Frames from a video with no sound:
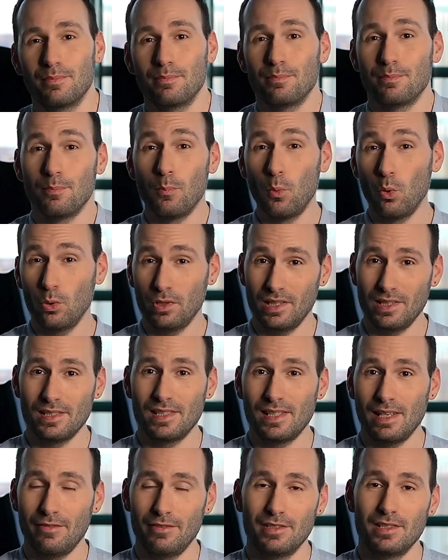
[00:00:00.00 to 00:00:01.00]
more than
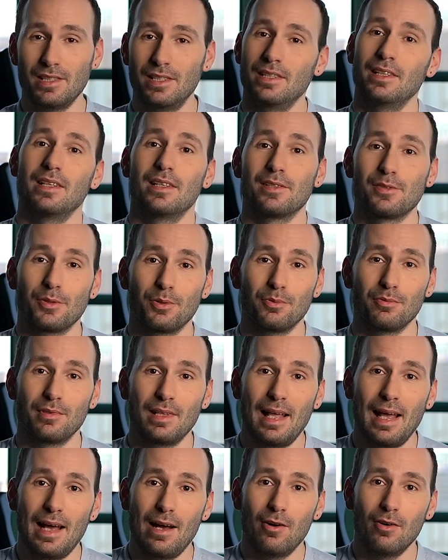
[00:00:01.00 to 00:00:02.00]
70 years old
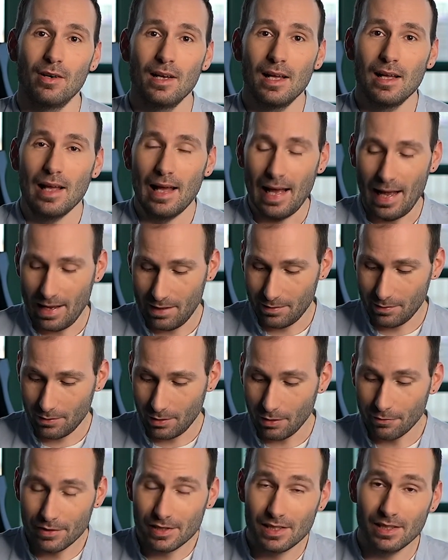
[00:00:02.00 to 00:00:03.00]
now. And
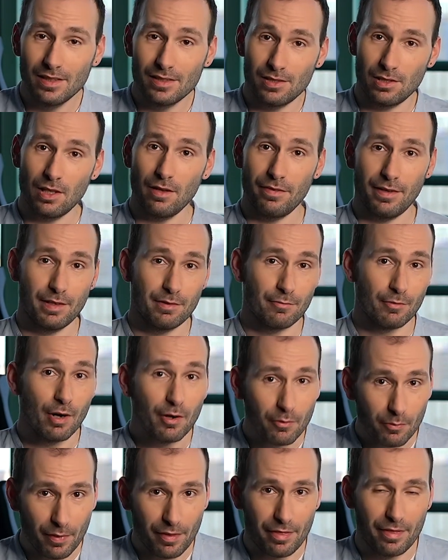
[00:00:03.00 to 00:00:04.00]
obviously there's nothing
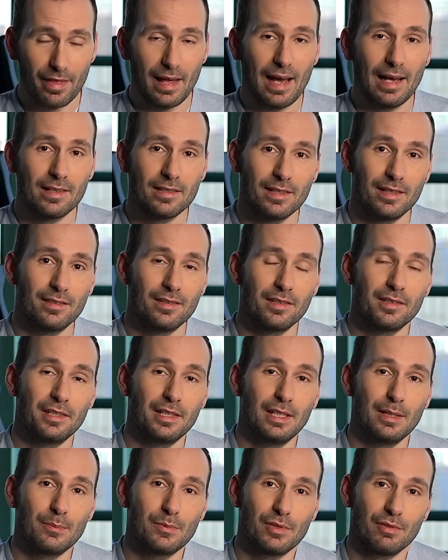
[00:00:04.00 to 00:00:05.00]
wrong with that in the
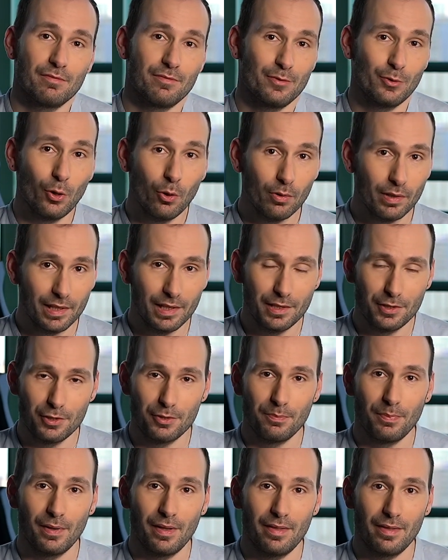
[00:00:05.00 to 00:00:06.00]
terms of
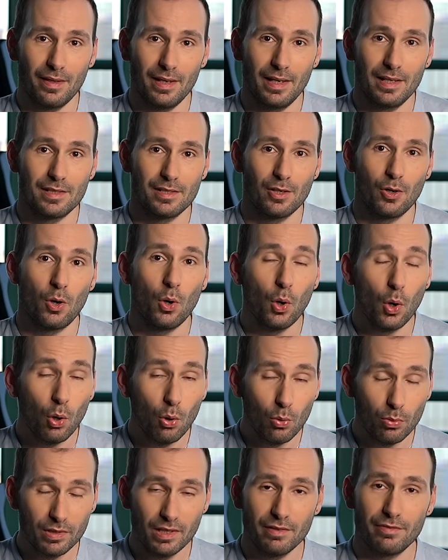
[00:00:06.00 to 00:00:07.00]
knowledge, but it's a
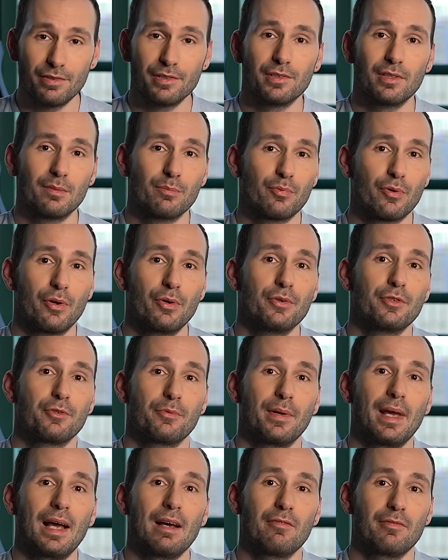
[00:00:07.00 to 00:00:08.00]
whole different approach
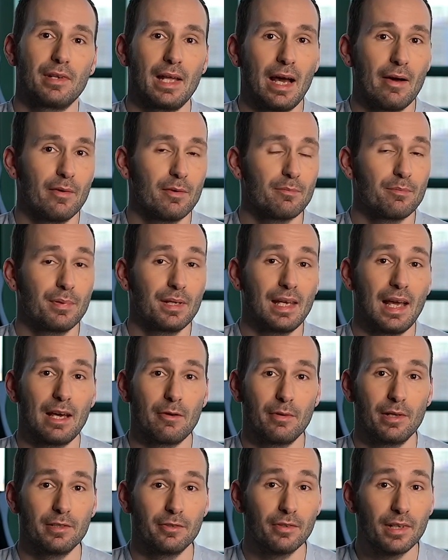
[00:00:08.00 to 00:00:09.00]
we have now in
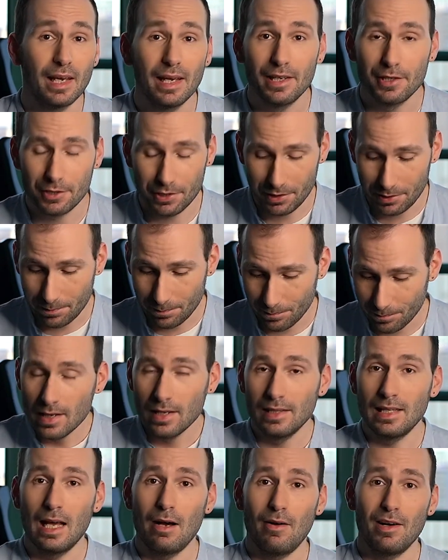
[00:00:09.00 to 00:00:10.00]
piano education.
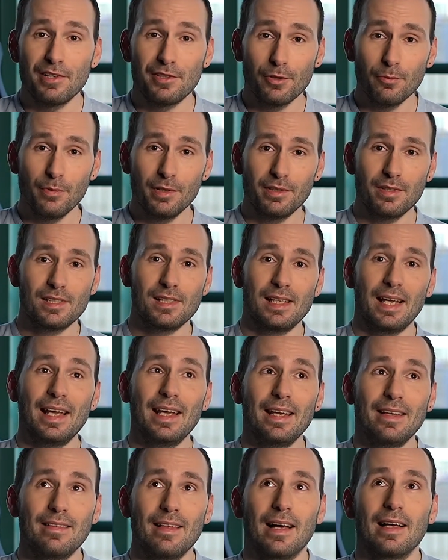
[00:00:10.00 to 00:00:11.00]
Now, I don't want to
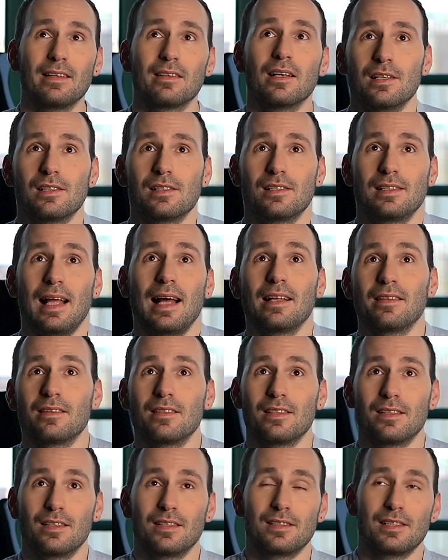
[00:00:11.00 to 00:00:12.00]
say that
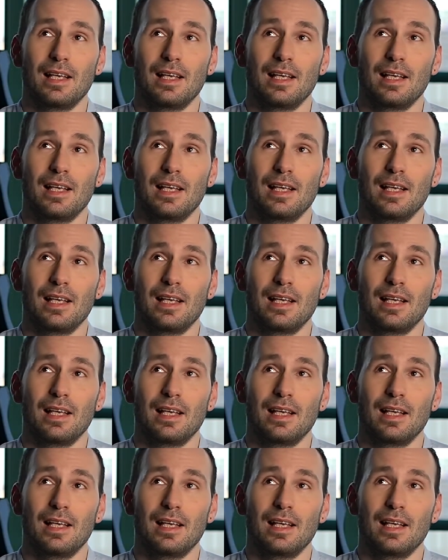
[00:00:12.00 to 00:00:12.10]
standards